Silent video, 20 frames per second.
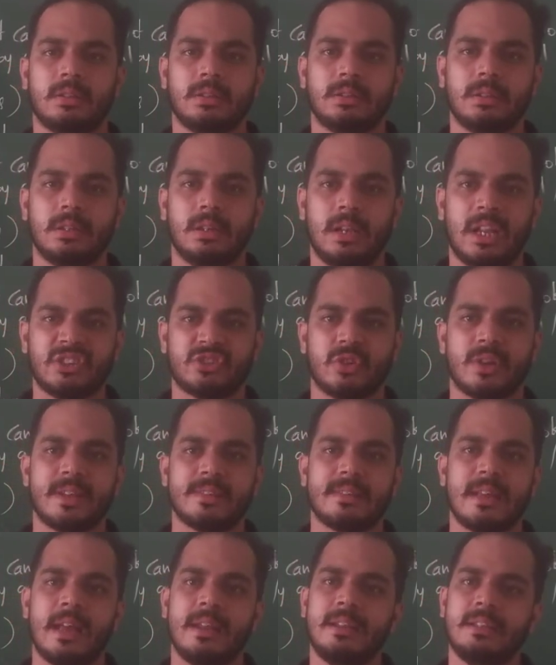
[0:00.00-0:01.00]

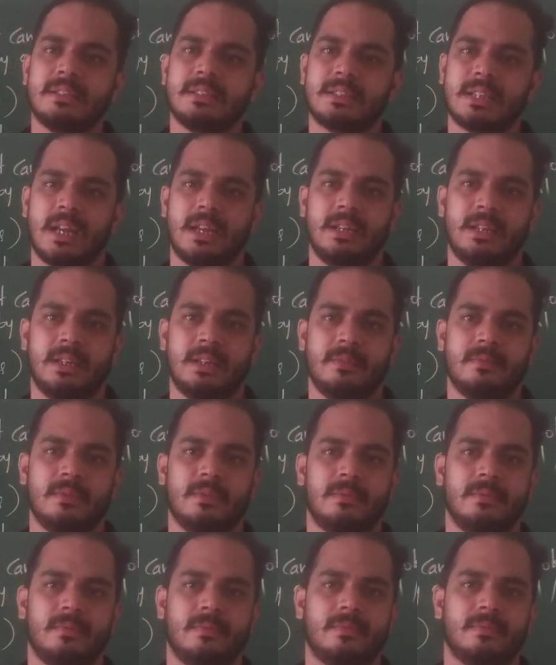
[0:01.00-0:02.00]
lustrous and shiny.
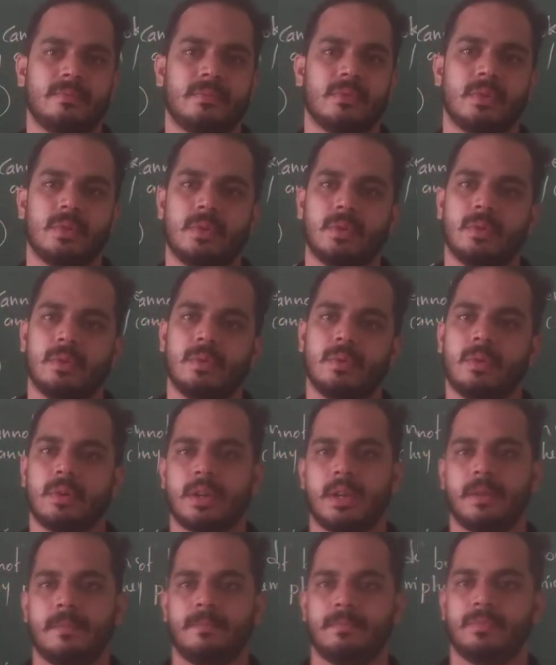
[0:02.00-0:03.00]

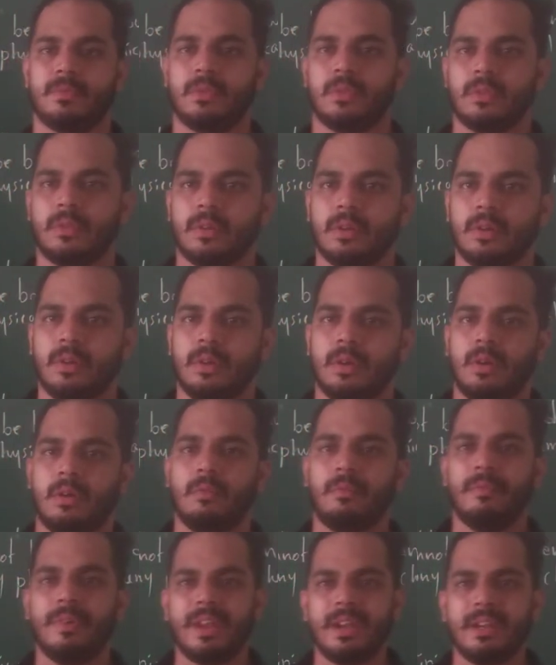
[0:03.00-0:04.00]
Okay.
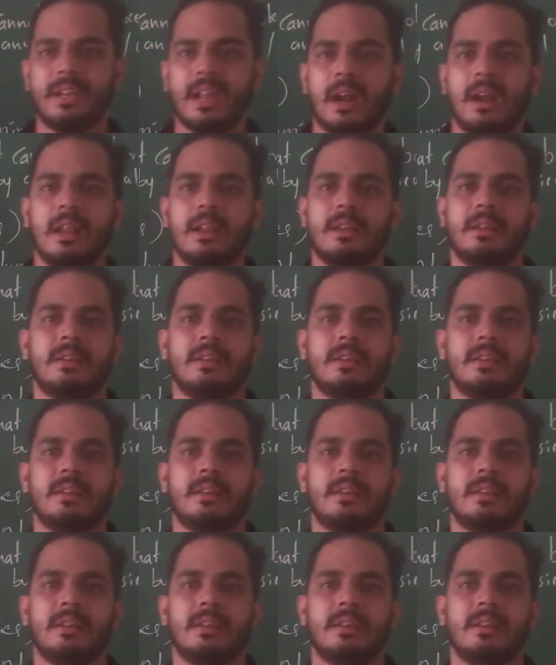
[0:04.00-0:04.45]
very dull in